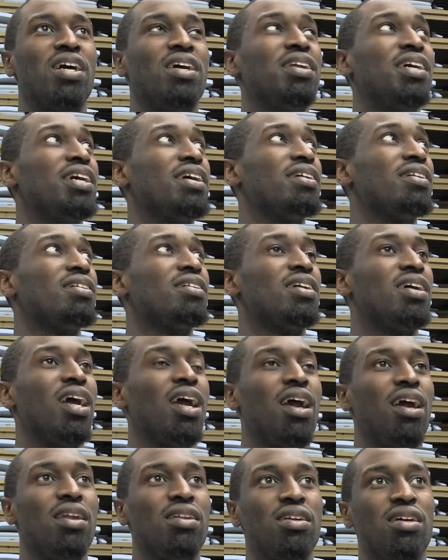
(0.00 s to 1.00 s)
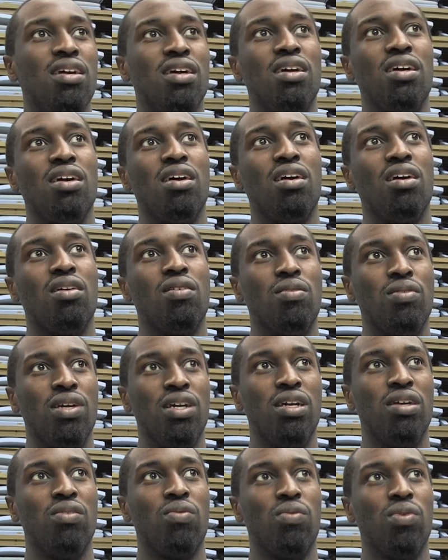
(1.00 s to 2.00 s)
done here and
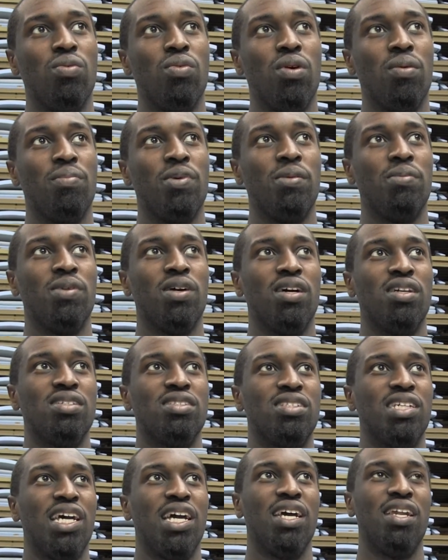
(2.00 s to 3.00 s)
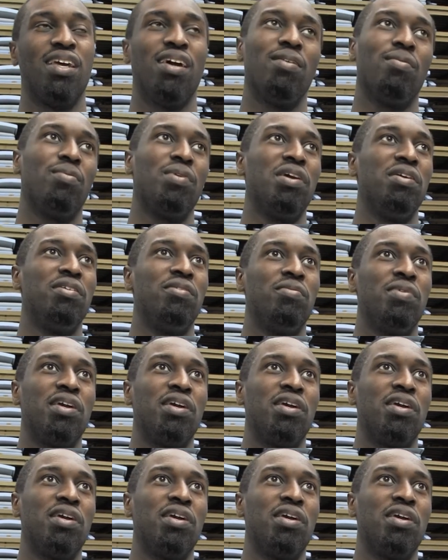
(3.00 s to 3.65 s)
we we want people to understand that we,